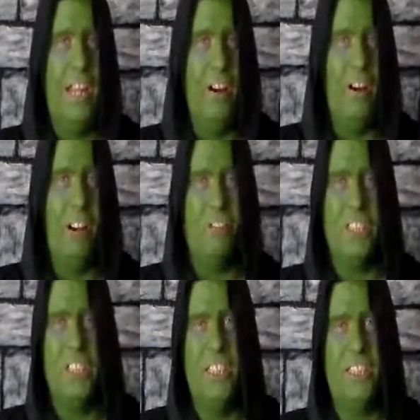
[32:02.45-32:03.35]
Now,
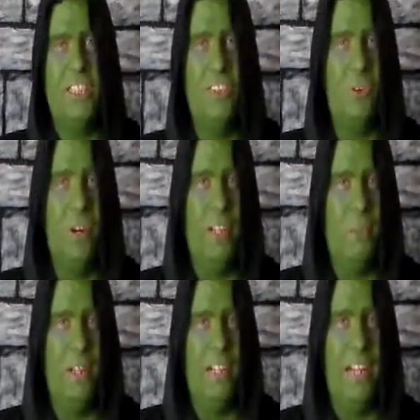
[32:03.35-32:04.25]
obviously, this is
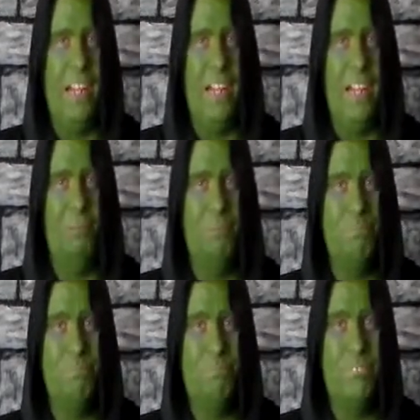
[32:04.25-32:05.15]
going to be
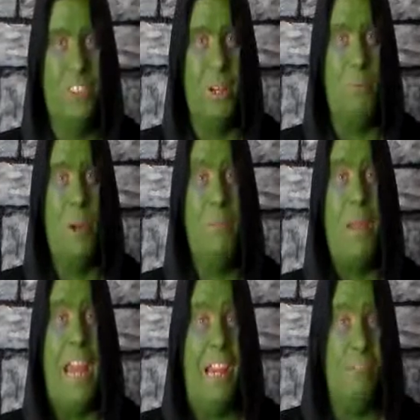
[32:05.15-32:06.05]
a
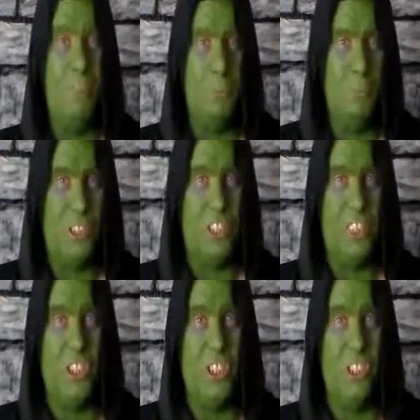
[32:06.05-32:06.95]
somewhat painful
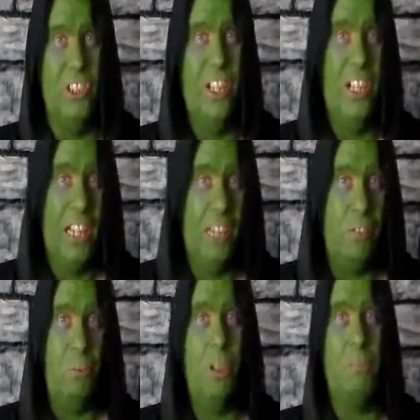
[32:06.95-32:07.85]
procedure,
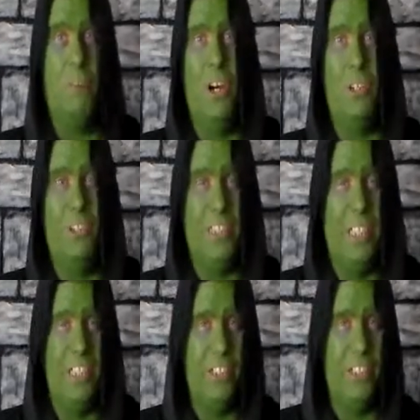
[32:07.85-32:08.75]
even with modern
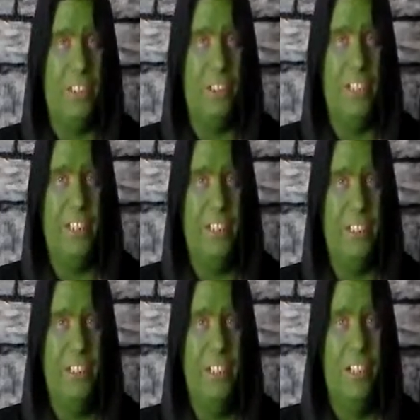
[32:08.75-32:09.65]
dentistry.
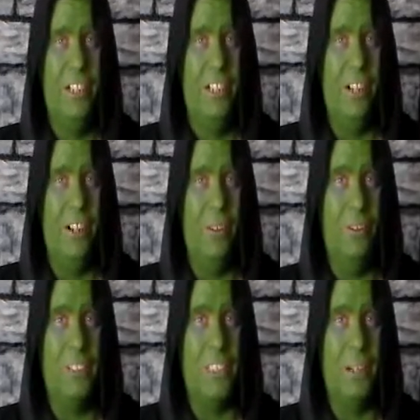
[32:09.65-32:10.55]
And, you
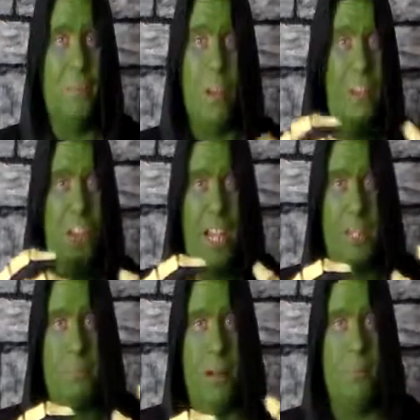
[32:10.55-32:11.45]
know, it's like Brother
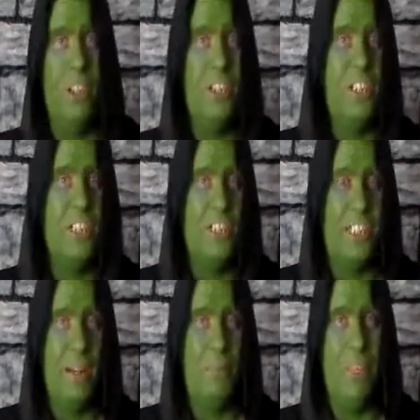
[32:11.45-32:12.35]
Jack's probably looking at the
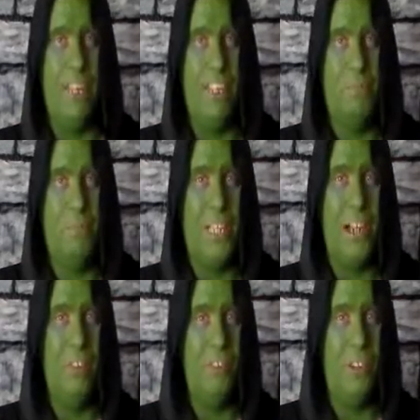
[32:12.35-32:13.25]
same thing
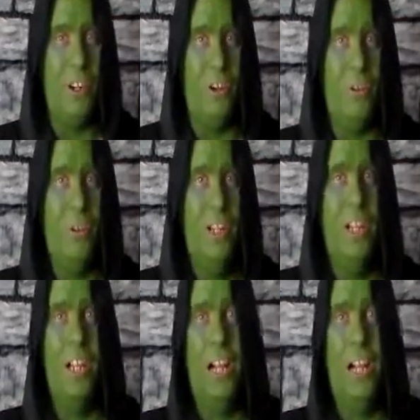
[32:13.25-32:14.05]
himself, you know.